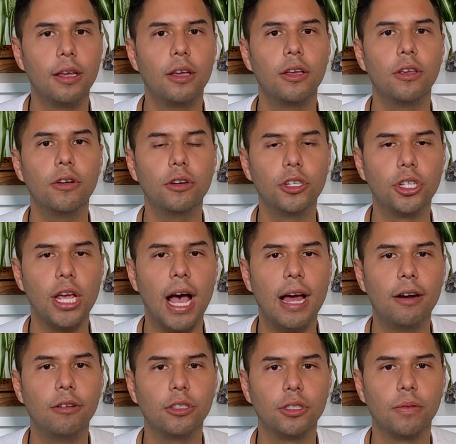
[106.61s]
your
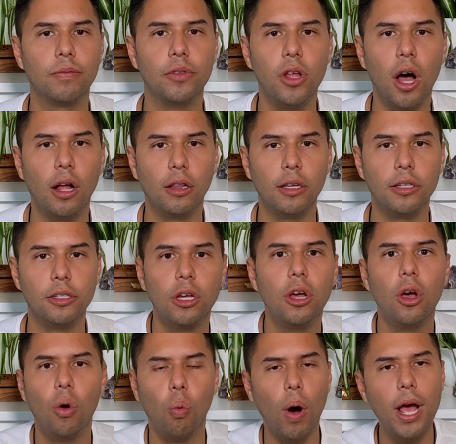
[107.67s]
channels of knowledge?
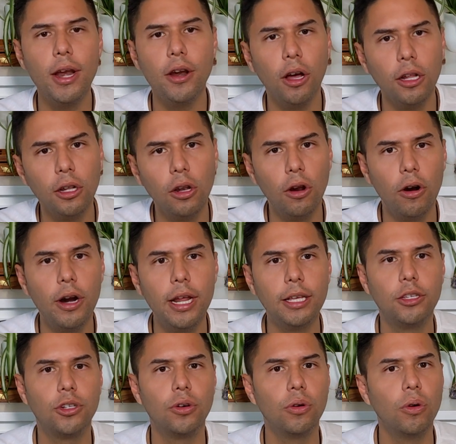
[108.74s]
Why not learning
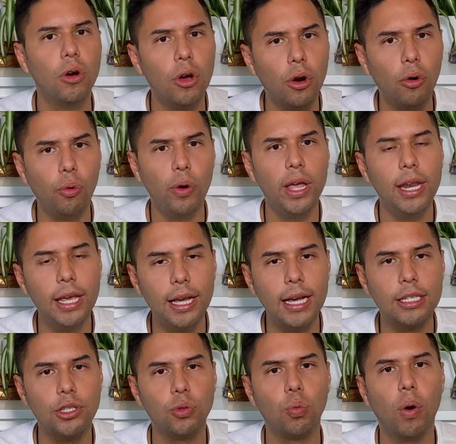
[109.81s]
through reading
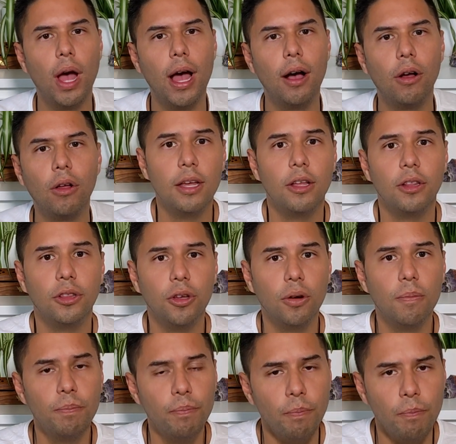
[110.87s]
as well?
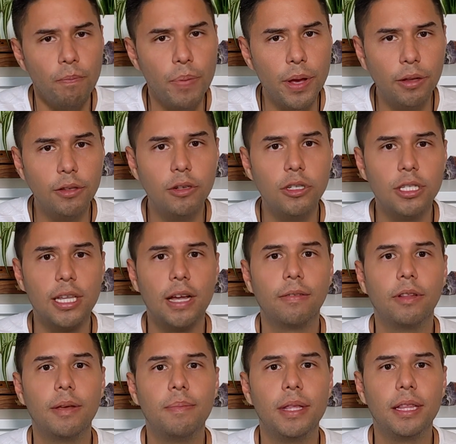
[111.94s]
Don't build yourself
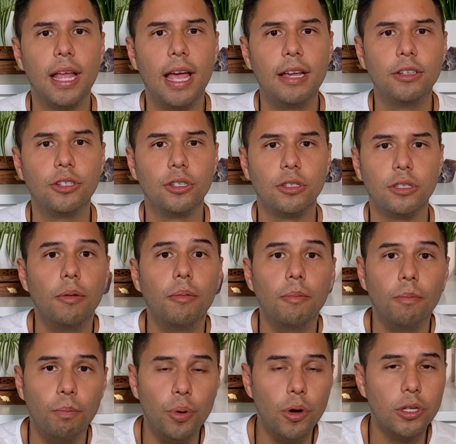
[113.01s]
limitations.
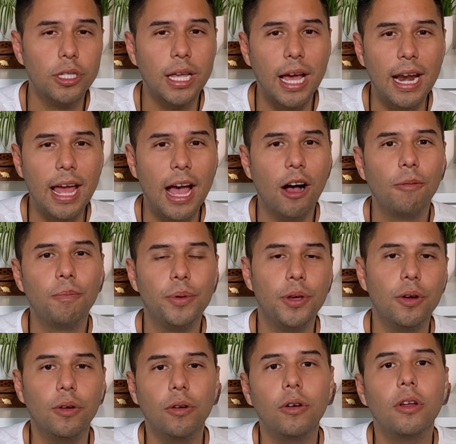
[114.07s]
Books can help
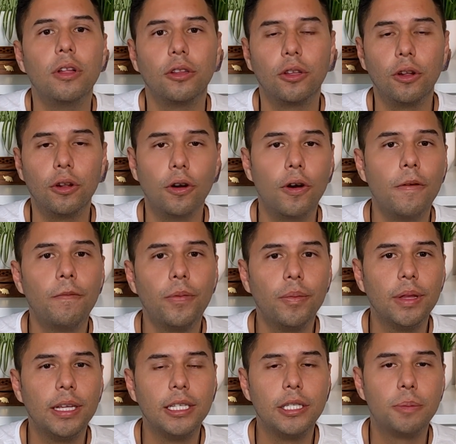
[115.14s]
you to learn from
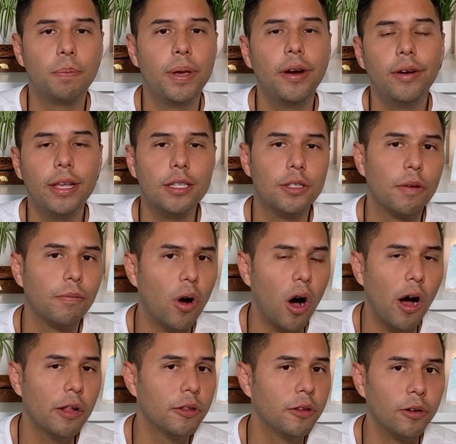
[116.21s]
the experience of
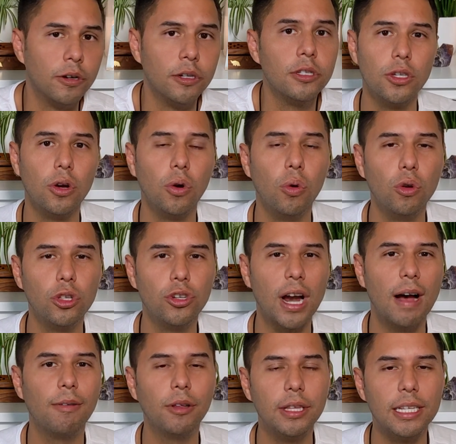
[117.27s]
authors who
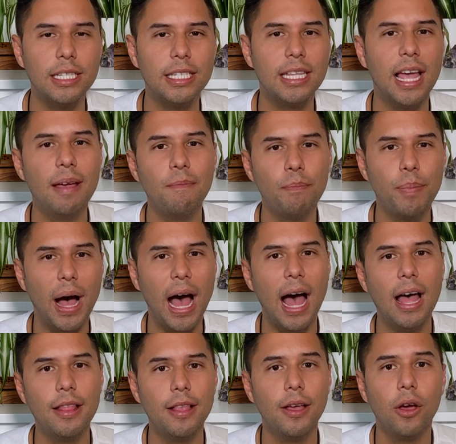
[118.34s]
travel the same
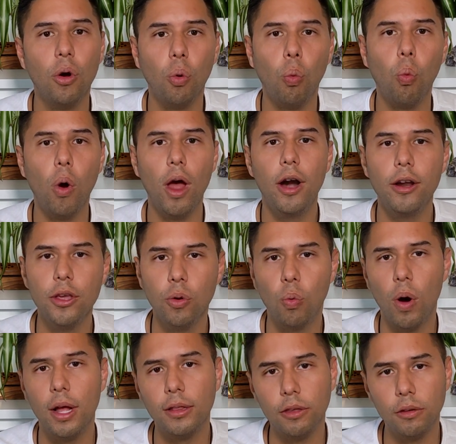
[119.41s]
path where you
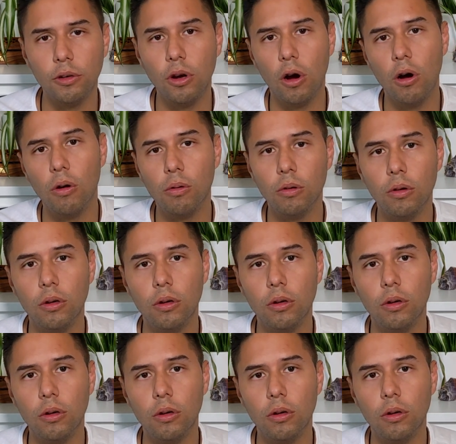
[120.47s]
want to go.